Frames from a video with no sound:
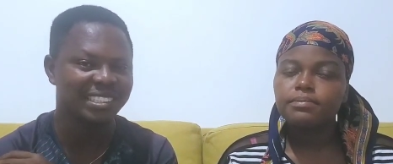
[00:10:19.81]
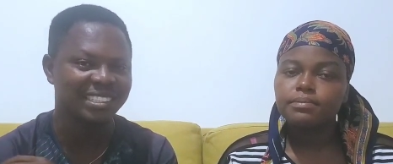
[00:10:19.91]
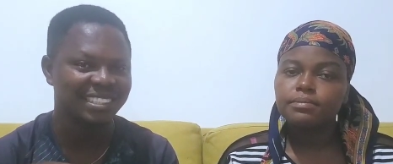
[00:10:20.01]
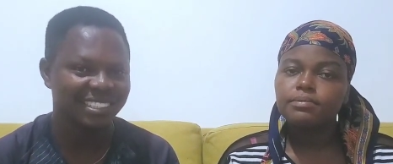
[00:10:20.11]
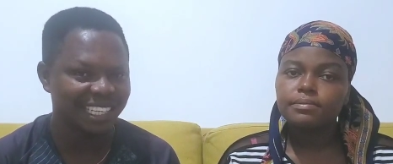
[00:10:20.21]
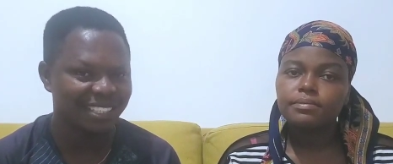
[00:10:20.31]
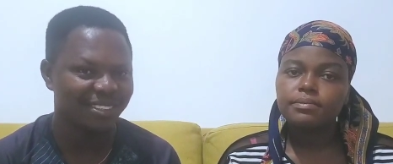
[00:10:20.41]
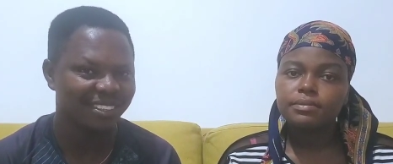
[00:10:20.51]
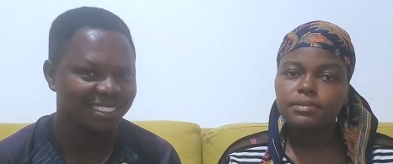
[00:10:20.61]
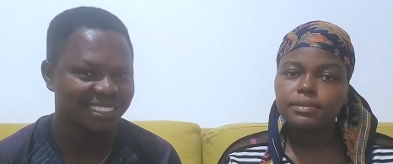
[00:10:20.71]
Speaker 1: is settled
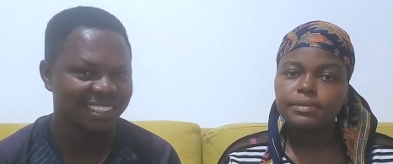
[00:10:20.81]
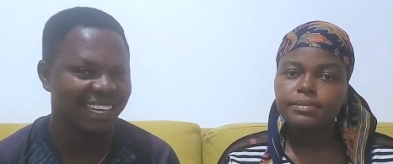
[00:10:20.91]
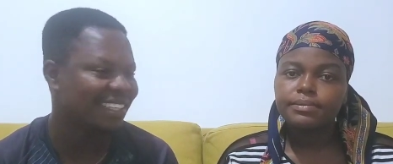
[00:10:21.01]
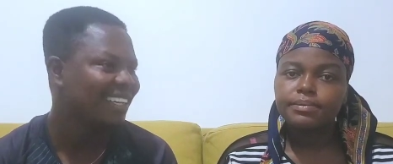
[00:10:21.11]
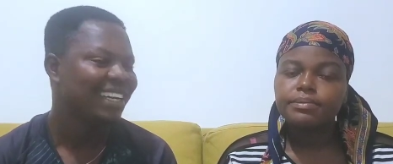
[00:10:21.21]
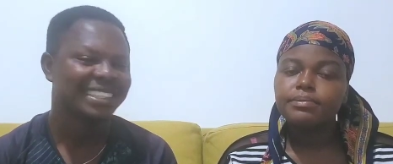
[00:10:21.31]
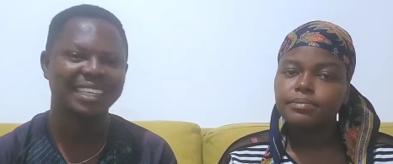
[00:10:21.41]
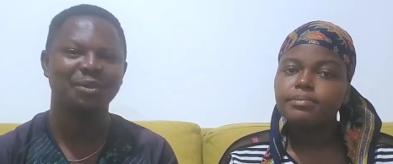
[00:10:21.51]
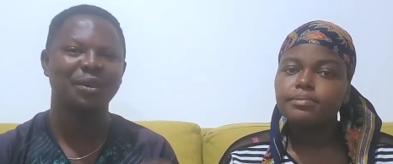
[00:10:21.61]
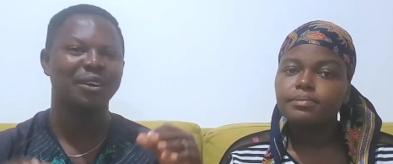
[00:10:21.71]
or is done,
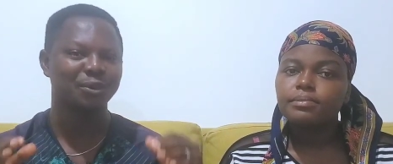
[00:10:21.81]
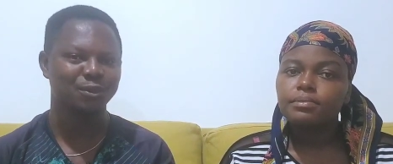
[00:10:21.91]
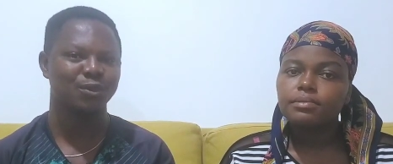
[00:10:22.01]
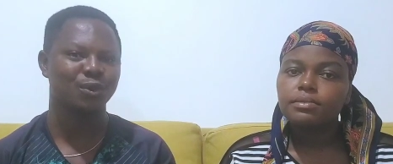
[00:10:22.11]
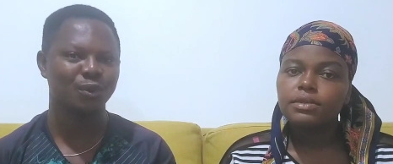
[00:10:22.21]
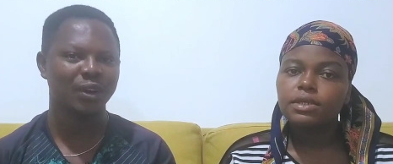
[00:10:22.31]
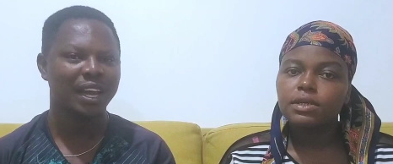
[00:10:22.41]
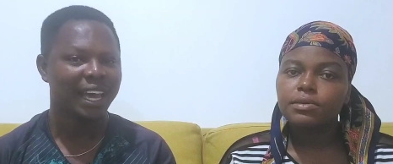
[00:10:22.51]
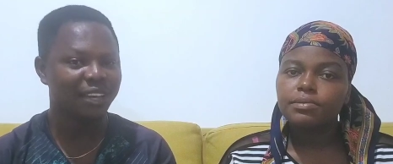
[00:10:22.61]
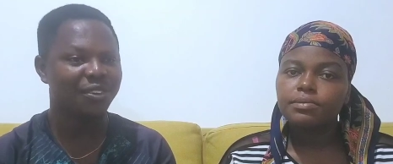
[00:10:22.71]
Charlie, we are good to go.
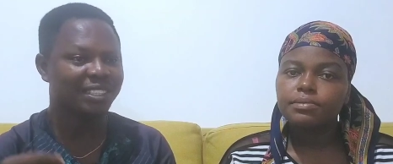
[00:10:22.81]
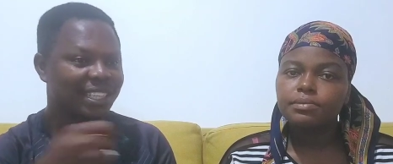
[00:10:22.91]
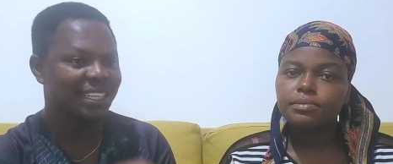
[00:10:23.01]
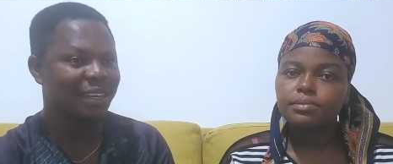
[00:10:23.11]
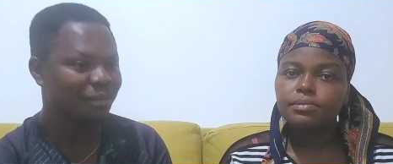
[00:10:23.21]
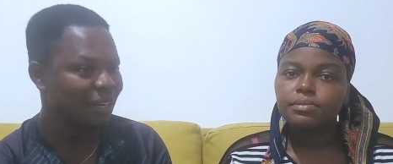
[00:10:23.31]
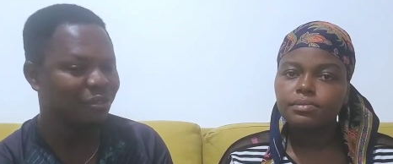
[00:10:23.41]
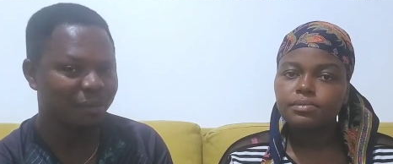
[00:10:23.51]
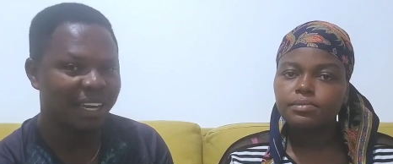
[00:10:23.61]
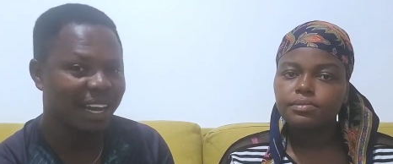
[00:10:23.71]
And you can take the money
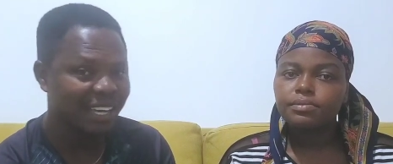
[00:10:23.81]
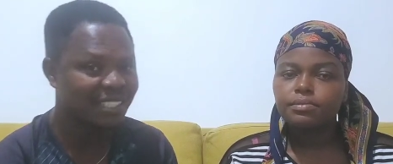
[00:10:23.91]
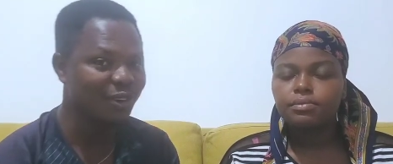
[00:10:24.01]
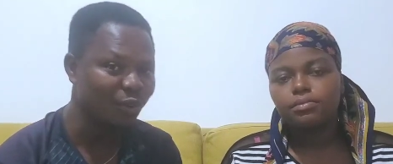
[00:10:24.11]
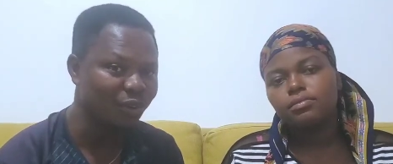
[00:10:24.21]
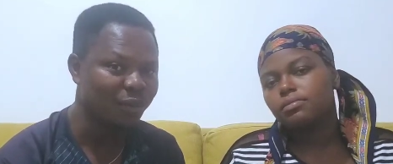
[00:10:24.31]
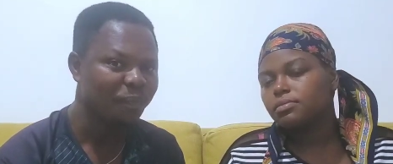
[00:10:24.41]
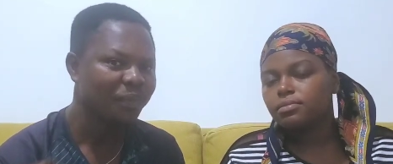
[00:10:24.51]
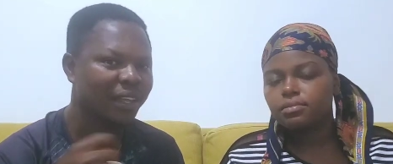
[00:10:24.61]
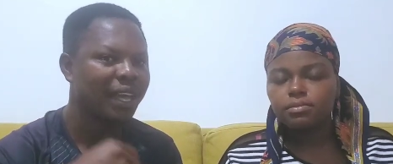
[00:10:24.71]
from her as a loan
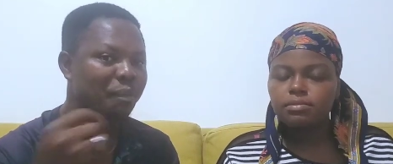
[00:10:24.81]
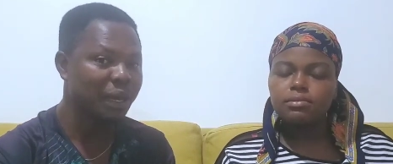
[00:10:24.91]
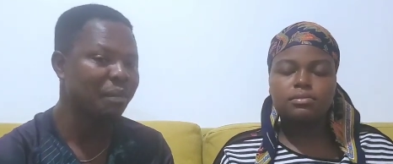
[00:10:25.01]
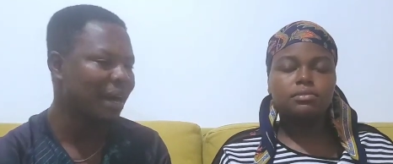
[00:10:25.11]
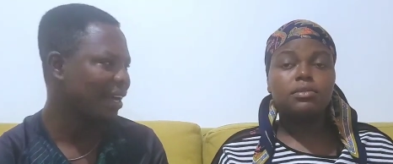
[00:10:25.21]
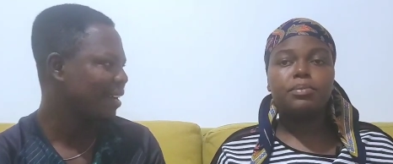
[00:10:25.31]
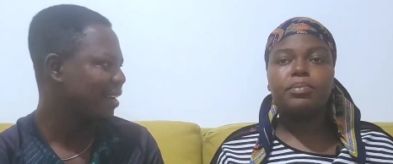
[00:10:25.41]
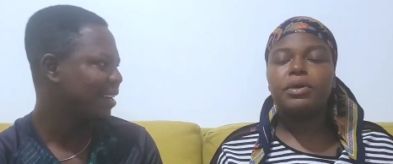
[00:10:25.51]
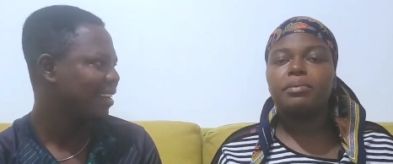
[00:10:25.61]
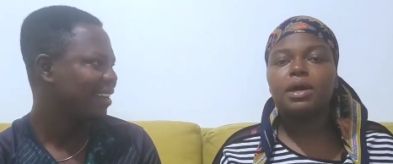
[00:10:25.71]
and pay back.
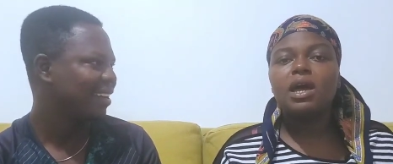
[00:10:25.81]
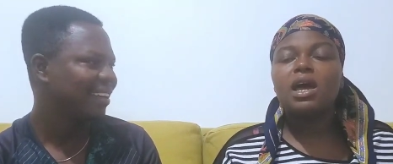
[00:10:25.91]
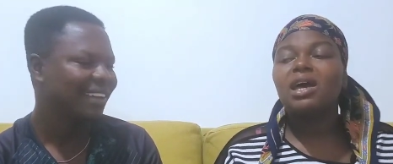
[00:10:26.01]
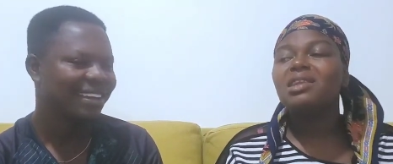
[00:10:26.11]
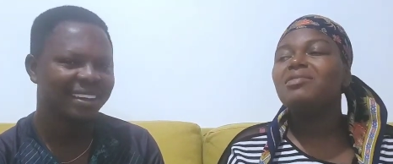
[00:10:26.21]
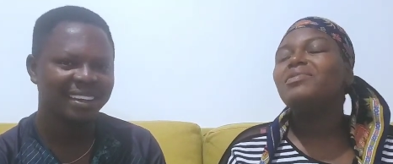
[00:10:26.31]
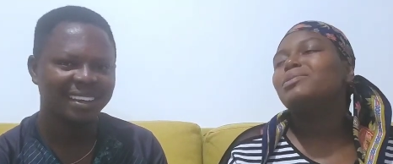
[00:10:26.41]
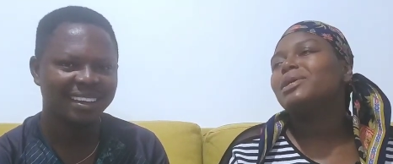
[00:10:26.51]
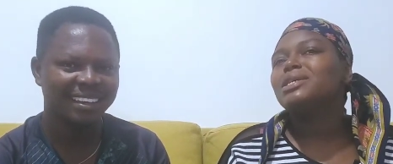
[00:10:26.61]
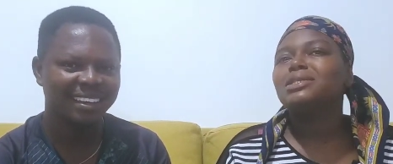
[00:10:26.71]
Speaker 2: Pay back. And even the
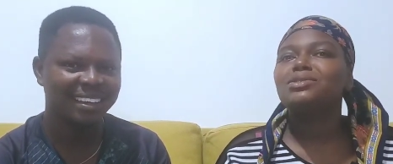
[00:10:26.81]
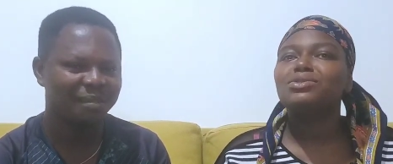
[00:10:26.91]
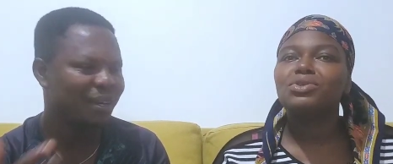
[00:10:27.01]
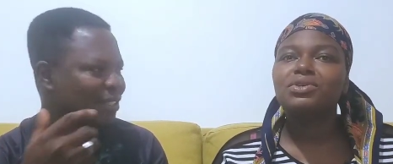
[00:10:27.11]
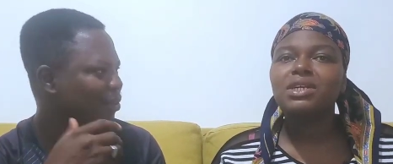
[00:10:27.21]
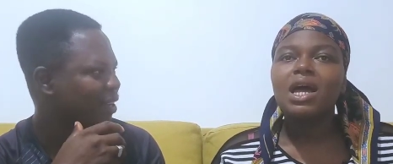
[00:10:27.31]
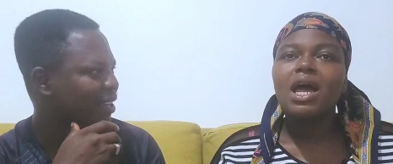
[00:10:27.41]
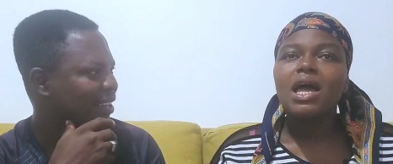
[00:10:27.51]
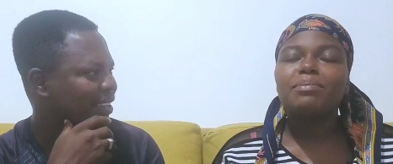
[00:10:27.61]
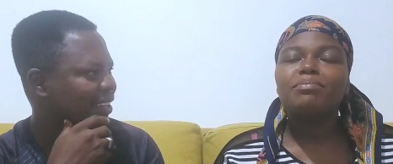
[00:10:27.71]
money is still it makes it work.
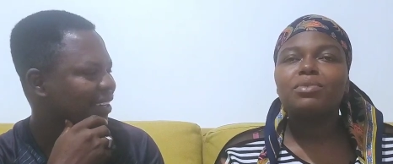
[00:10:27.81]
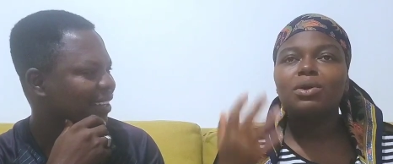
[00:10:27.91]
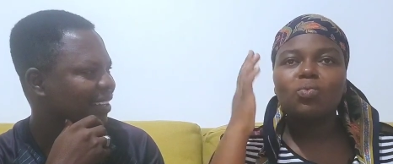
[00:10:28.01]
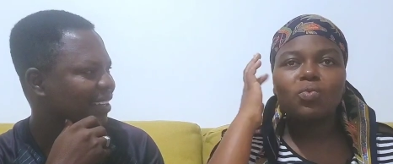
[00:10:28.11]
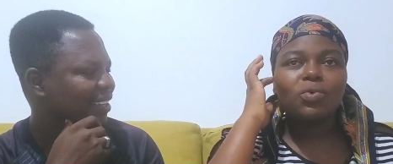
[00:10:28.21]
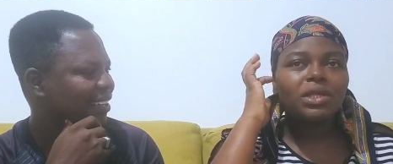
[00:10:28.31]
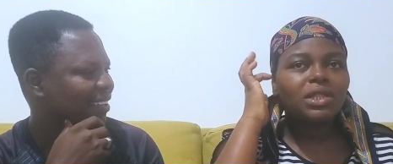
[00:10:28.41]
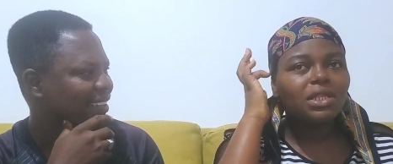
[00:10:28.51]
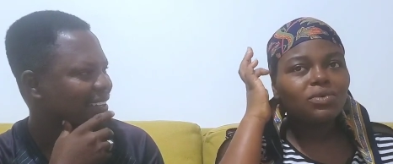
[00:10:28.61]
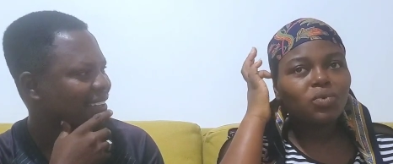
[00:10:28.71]
And um, one
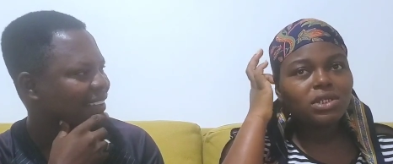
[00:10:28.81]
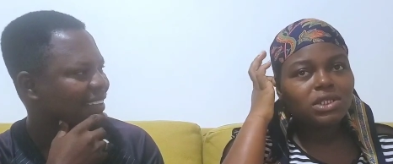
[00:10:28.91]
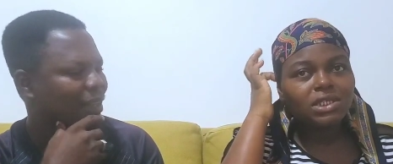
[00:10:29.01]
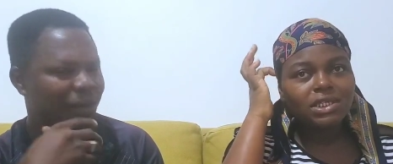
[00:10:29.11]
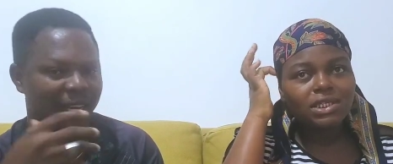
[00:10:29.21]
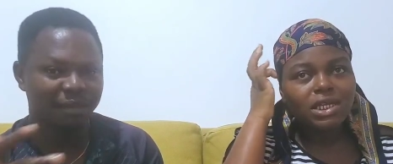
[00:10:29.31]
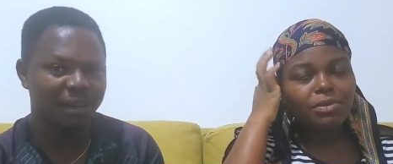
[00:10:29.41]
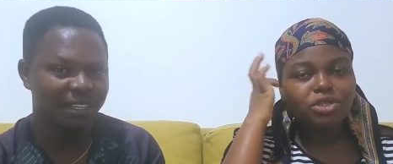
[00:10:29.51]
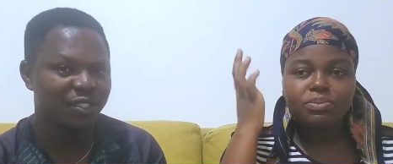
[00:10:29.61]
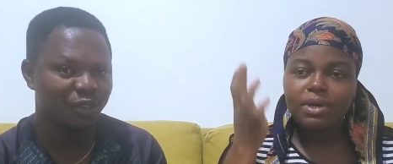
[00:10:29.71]
thing, what just but, came
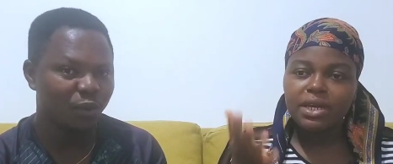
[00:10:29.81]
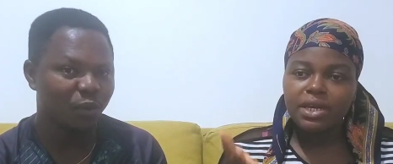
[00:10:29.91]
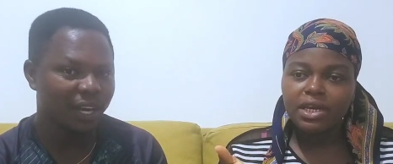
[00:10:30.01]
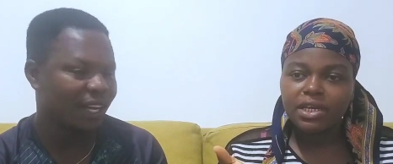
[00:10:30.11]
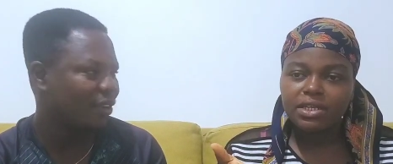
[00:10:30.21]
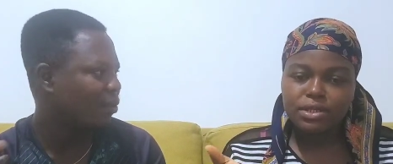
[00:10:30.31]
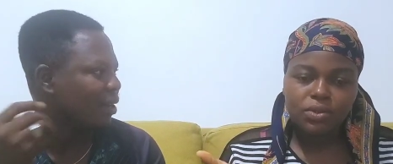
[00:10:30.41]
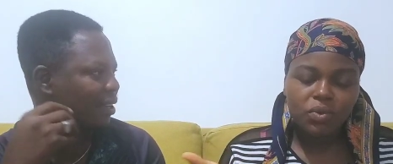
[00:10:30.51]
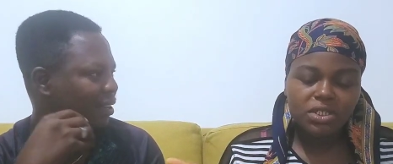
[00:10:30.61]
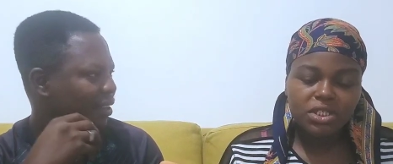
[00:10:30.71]
but into my head, work,
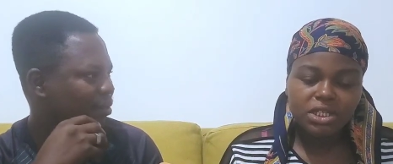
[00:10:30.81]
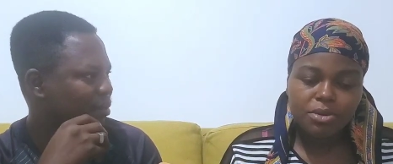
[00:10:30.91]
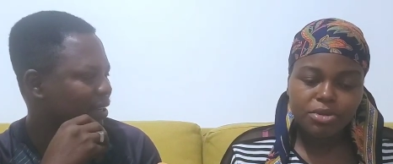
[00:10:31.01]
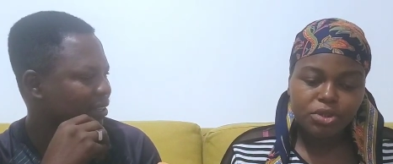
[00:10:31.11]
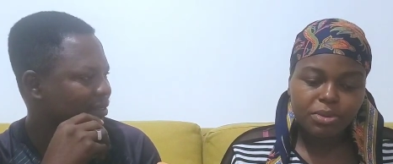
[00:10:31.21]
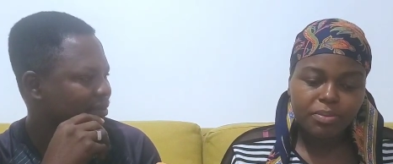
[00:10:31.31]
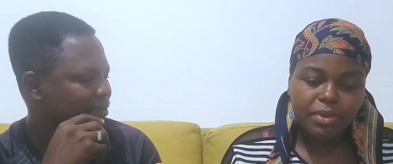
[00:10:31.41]
what just came money. into my